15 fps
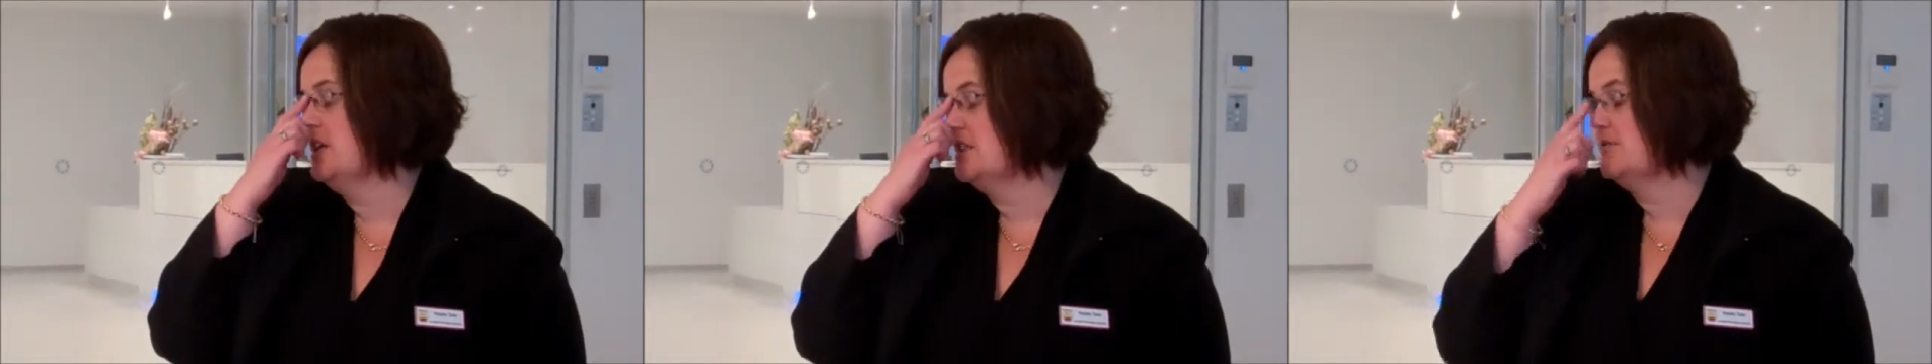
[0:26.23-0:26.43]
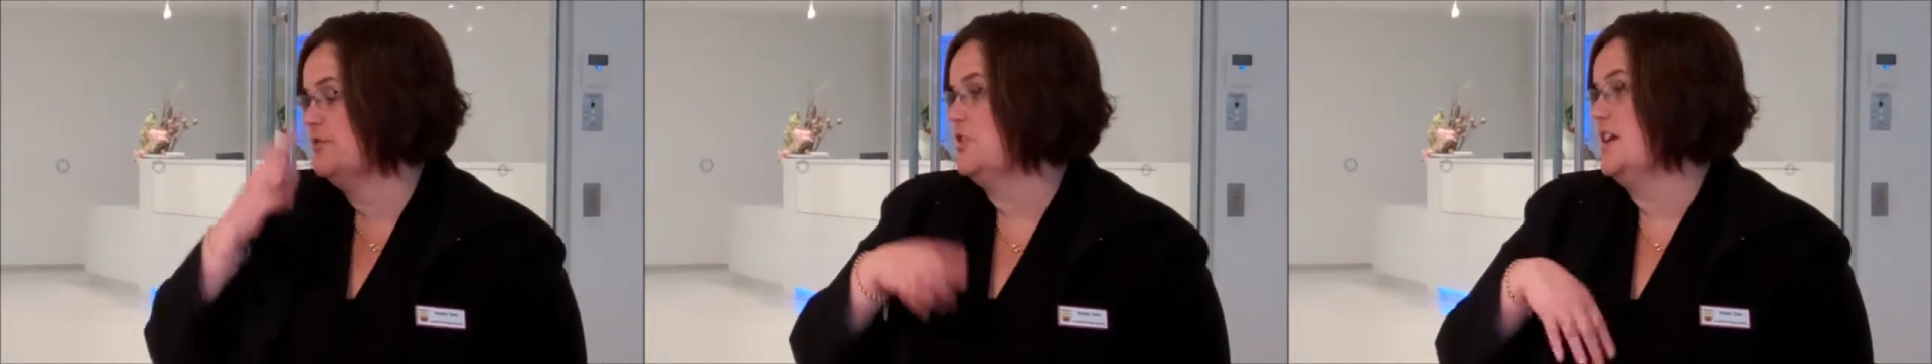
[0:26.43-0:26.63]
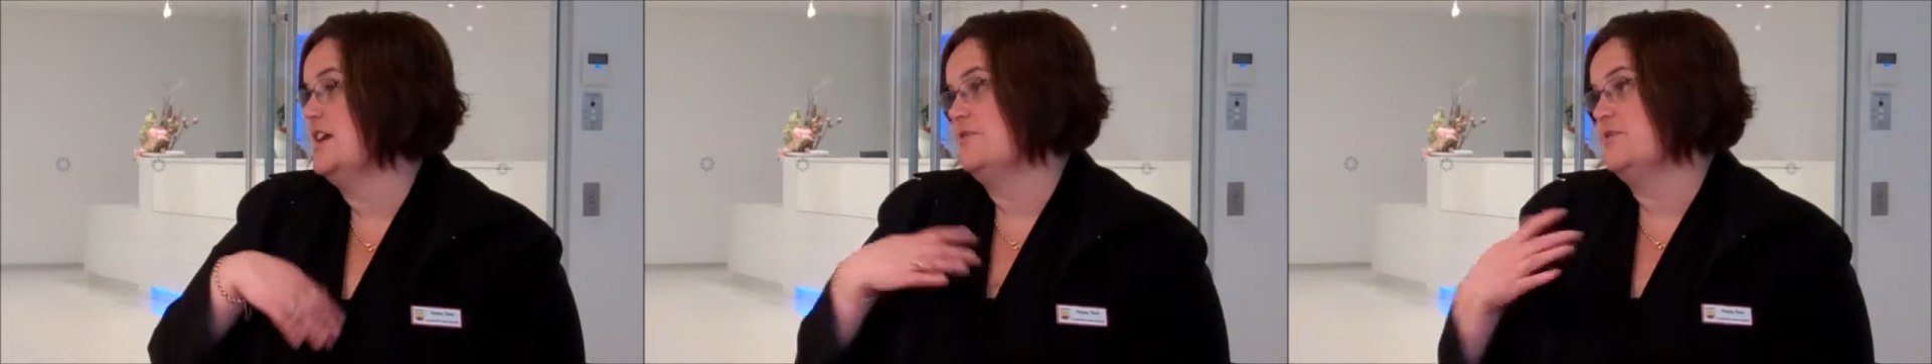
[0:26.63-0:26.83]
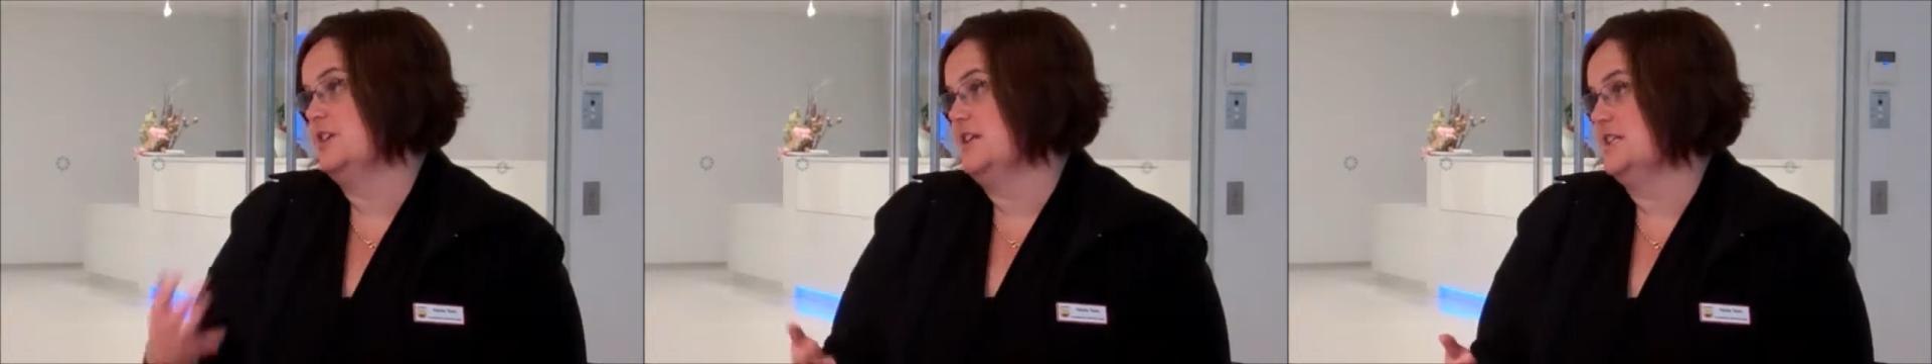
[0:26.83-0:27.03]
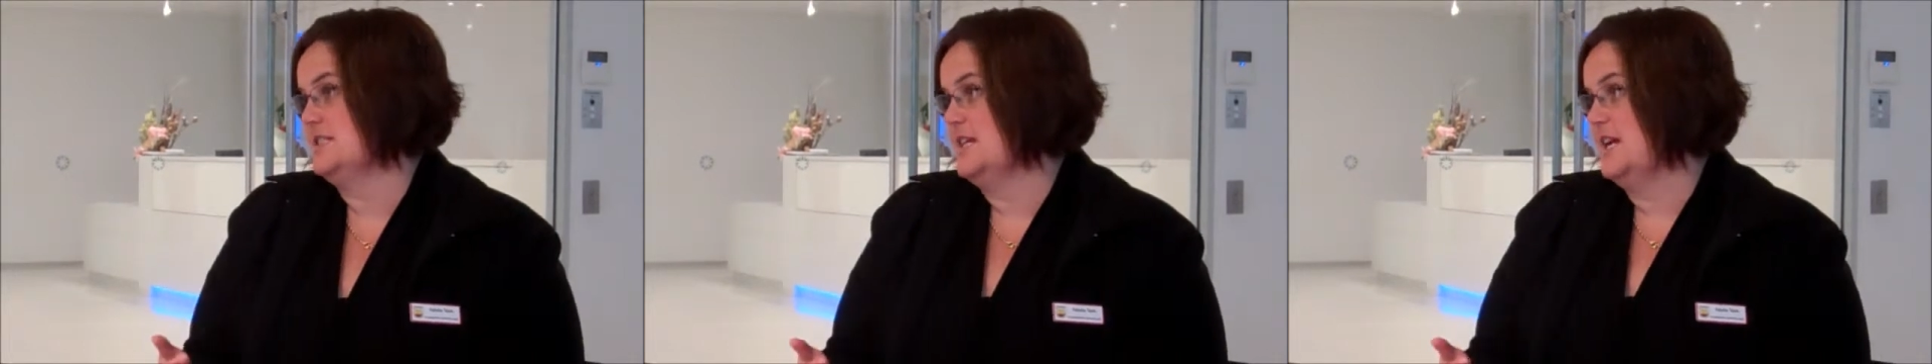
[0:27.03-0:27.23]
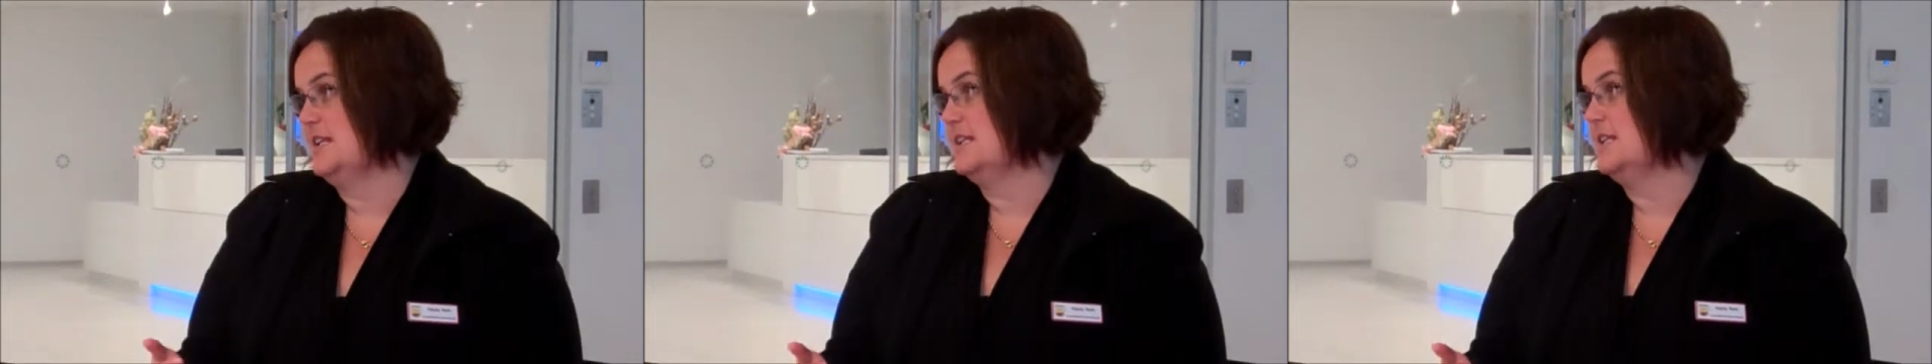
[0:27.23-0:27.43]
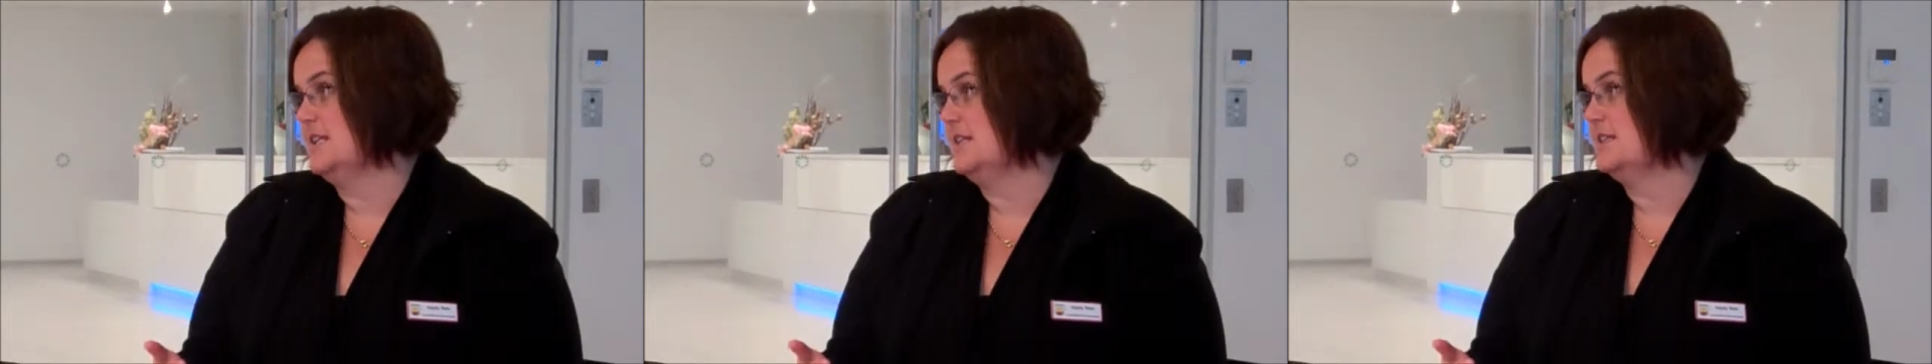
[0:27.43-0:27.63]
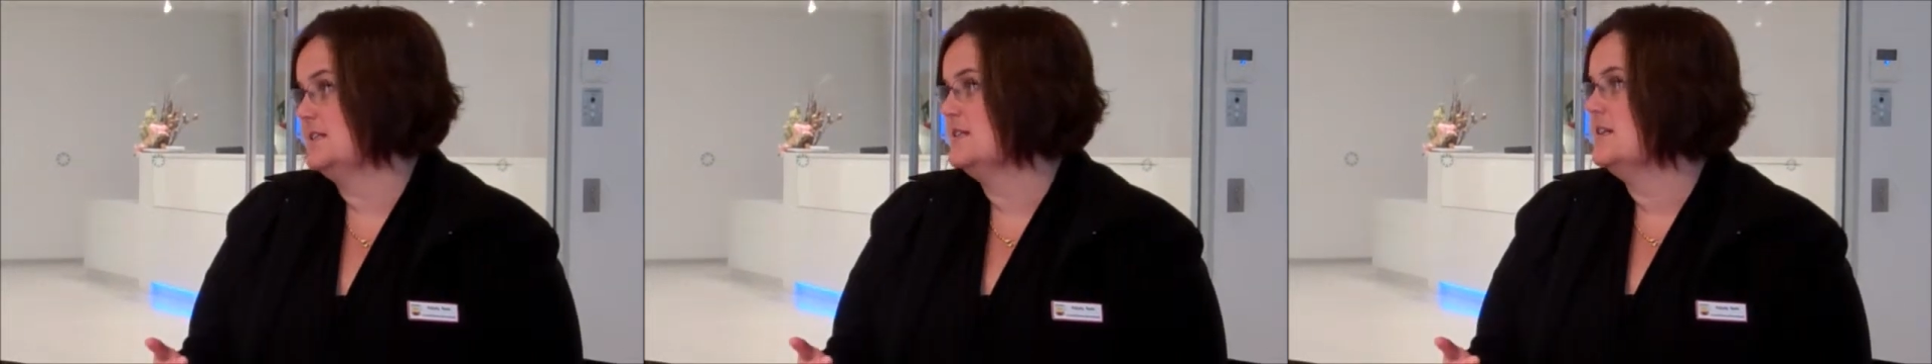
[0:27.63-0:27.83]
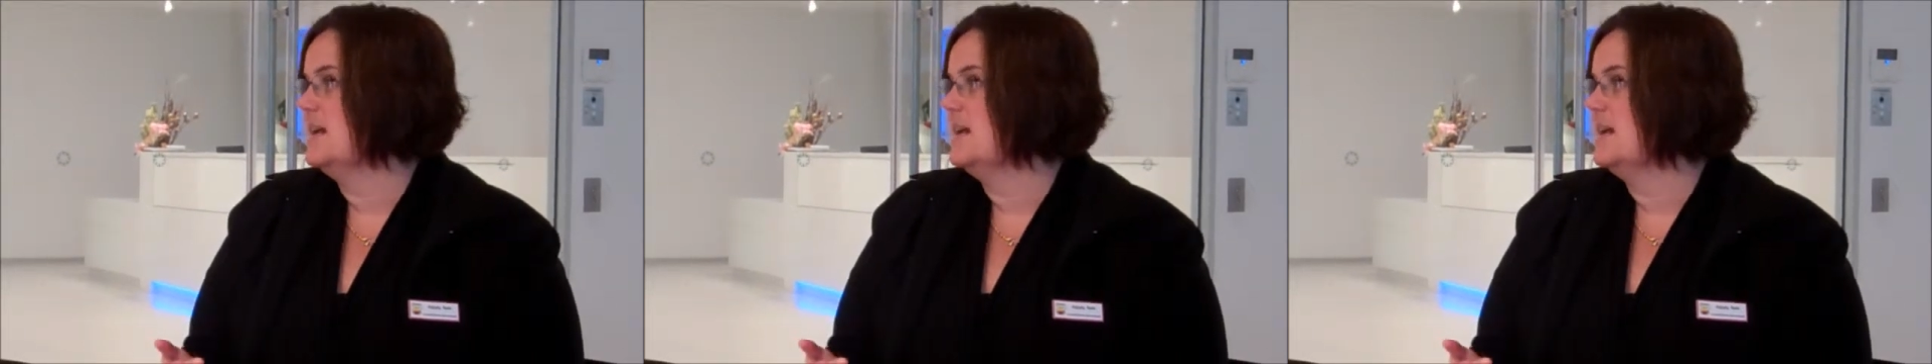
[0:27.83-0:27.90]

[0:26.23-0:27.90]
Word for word: and interview every year 10 kid